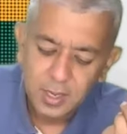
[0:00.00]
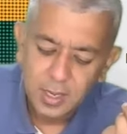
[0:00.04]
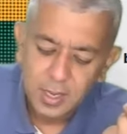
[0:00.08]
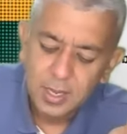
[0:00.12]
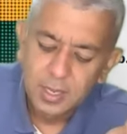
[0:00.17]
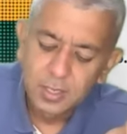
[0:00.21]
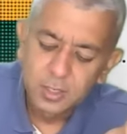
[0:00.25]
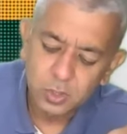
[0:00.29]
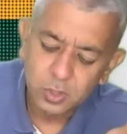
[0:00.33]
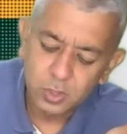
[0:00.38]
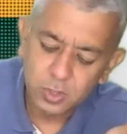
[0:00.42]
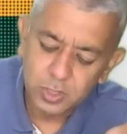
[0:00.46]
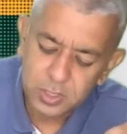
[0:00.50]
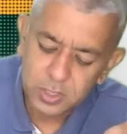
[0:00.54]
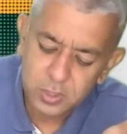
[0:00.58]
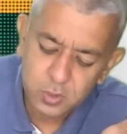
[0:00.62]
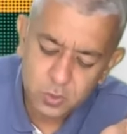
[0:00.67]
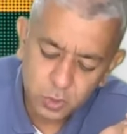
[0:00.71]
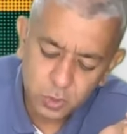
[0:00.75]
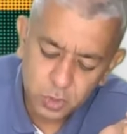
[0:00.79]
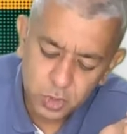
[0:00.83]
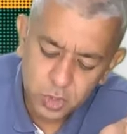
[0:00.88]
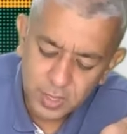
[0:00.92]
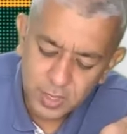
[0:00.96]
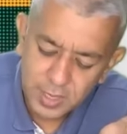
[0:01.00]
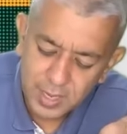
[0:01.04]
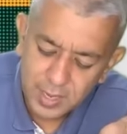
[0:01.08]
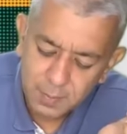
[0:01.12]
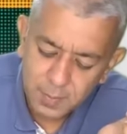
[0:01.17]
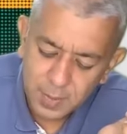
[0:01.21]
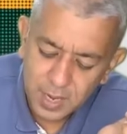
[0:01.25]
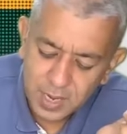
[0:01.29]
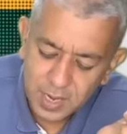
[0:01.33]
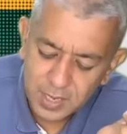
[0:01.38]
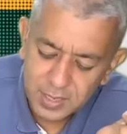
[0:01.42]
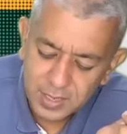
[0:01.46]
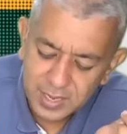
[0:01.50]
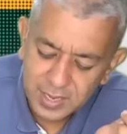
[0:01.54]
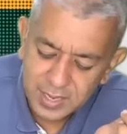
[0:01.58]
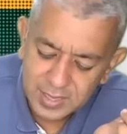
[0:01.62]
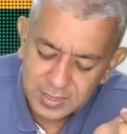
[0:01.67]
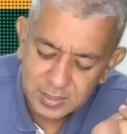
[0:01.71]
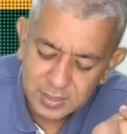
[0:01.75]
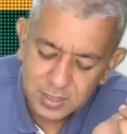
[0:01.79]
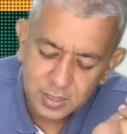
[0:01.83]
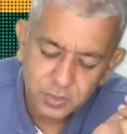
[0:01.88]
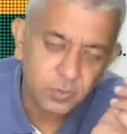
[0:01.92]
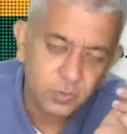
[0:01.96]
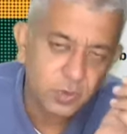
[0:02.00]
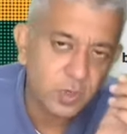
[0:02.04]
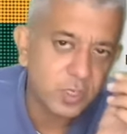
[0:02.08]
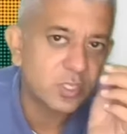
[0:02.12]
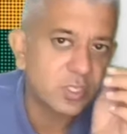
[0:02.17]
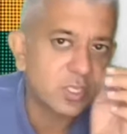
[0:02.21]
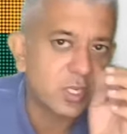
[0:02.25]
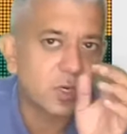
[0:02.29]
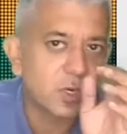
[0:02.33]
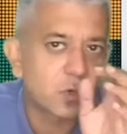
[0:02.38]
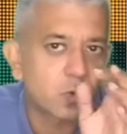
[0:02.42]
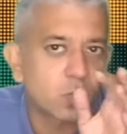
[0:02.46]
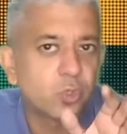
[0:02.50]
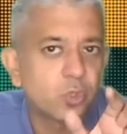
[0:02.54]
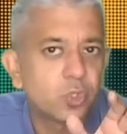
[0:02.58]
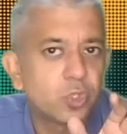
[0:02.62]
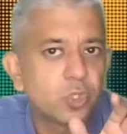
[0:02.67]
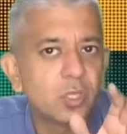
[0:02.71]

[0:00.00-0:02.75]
So this question I marked as a 3-star question.